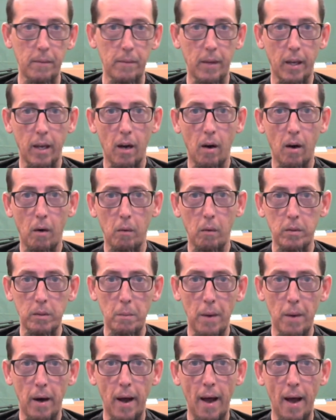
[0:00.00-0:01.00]
you know, it was
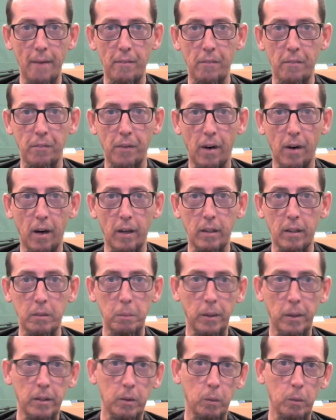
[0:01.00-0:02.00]
about having fun,
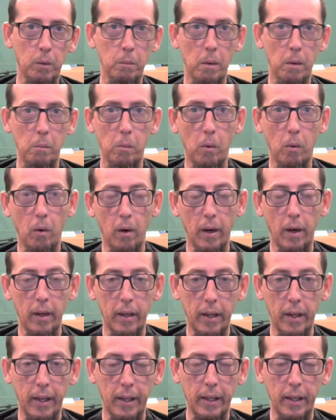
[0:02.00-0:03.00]
especially with my boy.
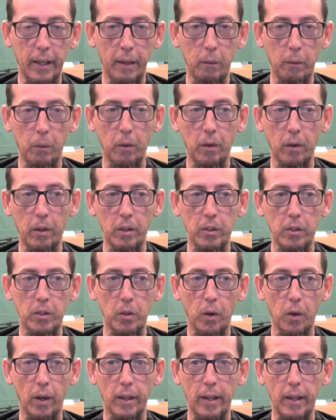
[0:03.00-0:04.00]
He really
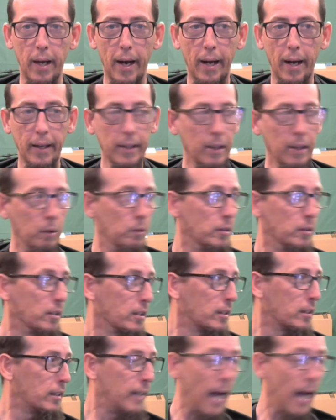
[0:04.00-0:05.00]
enjoyed that. He was
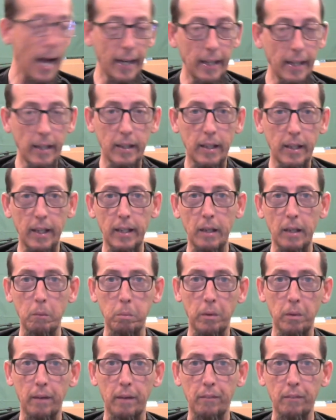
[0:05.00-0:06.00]
ecstatic that it
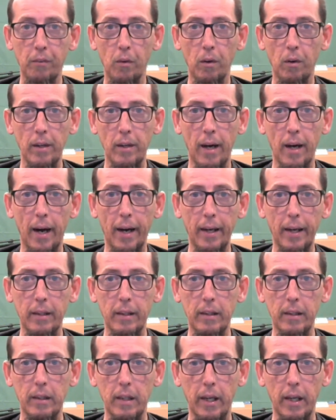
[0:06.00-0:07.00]
played Fortnite,
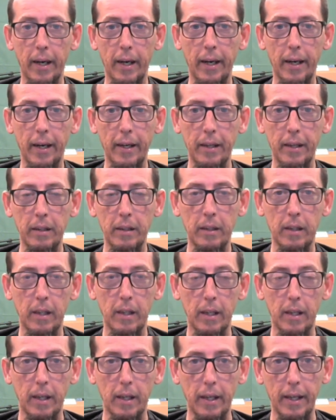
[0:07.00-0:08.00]
and
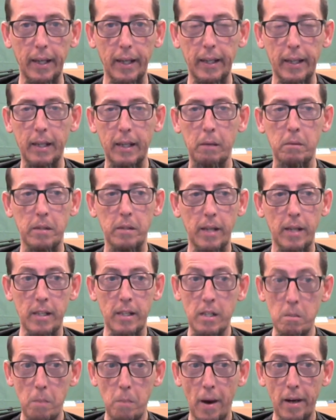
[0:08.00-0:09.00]
he keeps saying,
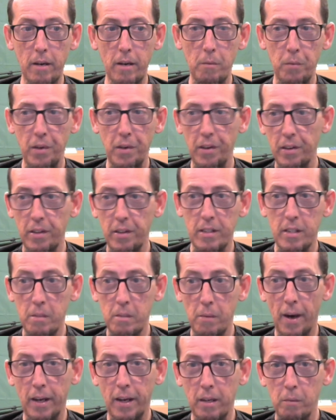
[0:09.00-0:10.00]
"Is this my computer? Is
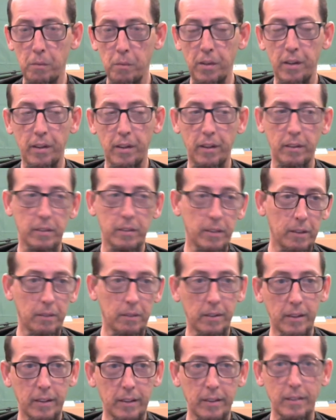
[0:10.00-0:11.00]
this my computer?" It's
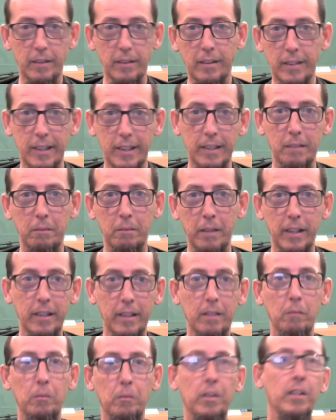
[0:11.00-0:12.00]
like, well, it's kind of my
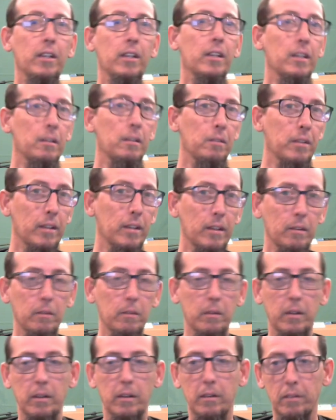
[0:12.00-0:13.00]
computer, but
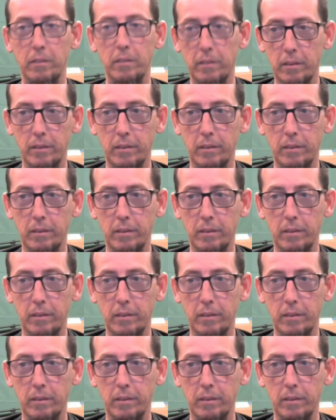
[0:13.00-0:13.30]
well,